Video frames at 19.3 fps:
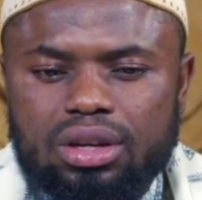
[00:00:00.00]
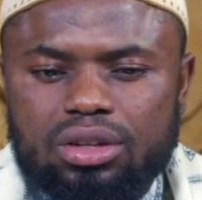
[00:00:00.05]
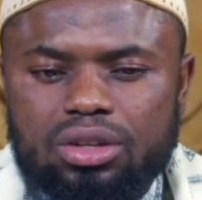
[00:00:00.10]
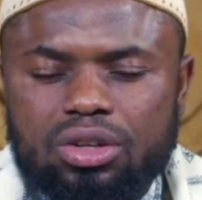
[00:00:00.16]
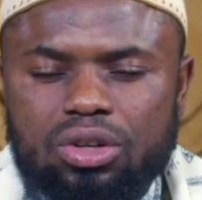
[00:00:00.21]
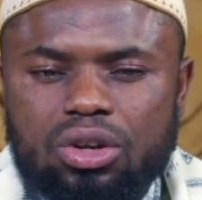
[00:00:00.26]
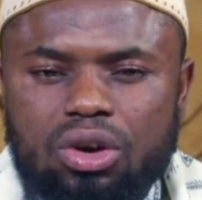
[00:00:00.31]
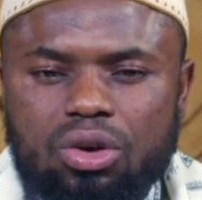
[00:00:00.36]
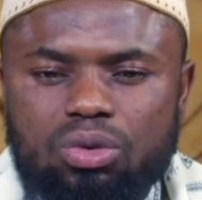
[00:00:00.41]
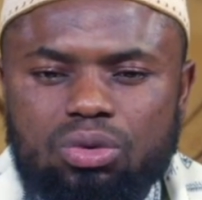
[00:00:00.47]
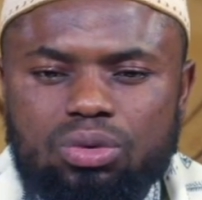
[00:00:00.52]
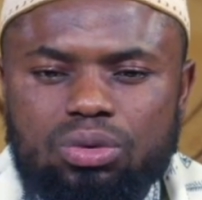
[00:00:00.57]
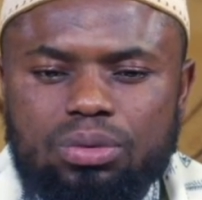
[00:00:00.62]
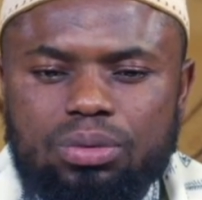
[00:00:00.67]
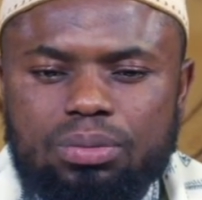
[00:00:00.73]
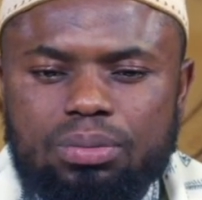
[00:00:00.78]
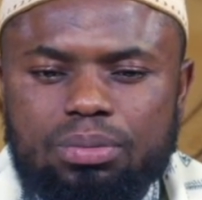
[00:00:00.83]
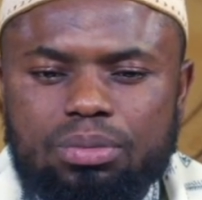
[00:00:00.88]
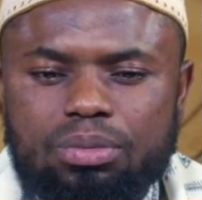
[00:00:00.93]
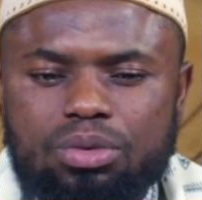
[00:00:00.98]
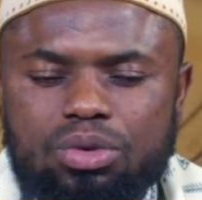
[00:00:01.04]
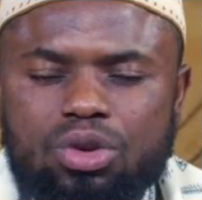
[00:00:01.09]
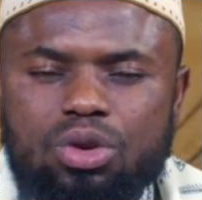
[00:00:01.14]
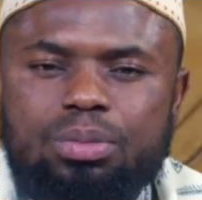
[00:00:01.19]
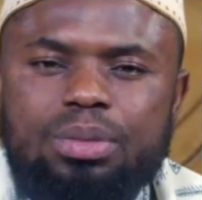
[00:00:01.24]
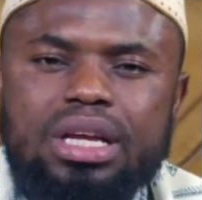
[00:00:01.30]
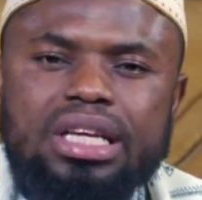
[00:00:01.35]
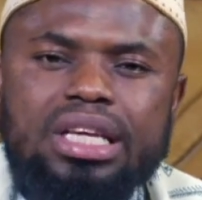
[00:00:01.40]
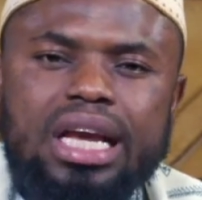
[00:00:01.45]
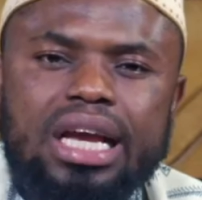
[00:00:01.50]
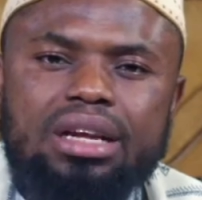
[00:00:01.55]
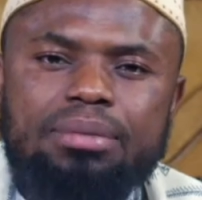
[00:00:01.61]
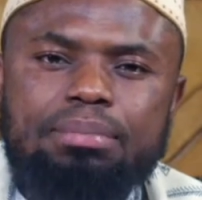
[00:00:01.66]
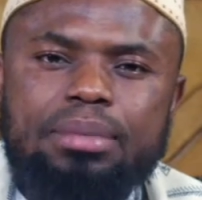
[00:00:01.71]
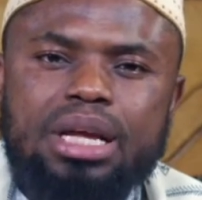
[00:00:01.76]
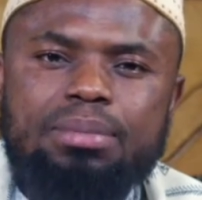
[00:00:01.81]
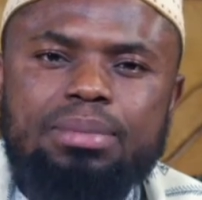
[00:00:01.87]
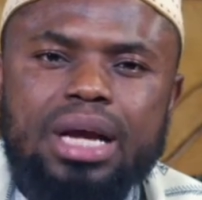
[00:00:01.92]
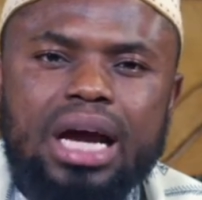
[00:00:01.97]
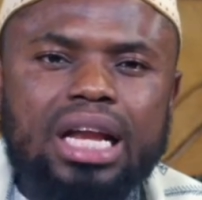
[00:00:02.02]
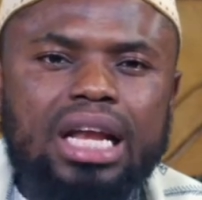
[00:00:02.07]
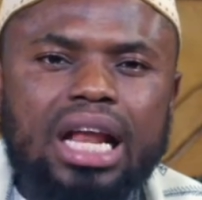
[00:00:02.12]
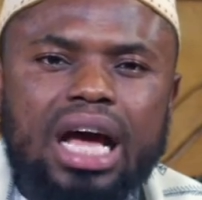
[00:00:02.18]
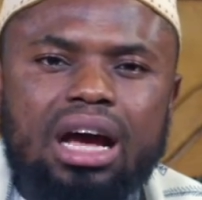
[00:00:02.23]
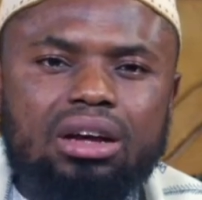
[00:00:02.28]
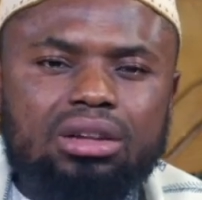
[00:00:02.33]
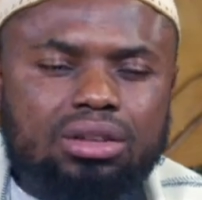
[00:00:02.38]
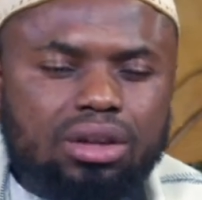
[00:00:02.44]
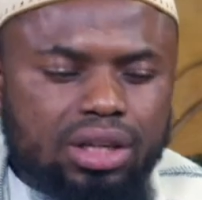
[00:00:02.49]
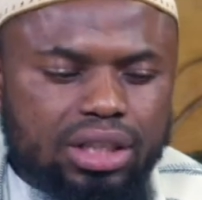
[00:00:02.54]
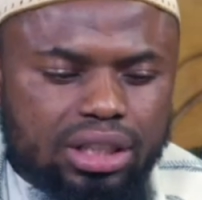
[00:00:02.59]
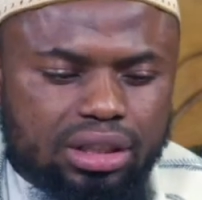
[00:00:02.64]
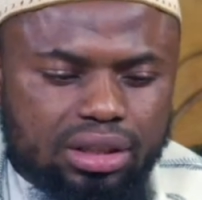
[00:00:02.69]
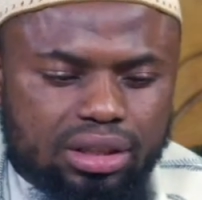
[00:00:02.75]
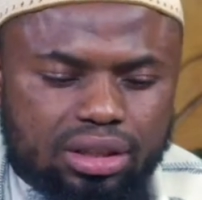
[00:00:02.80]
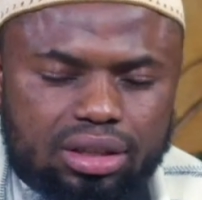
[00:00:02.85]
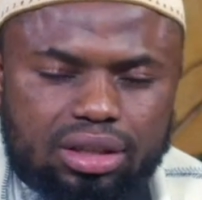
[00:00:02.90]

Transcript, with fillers: you may get maybe al-Akhdari,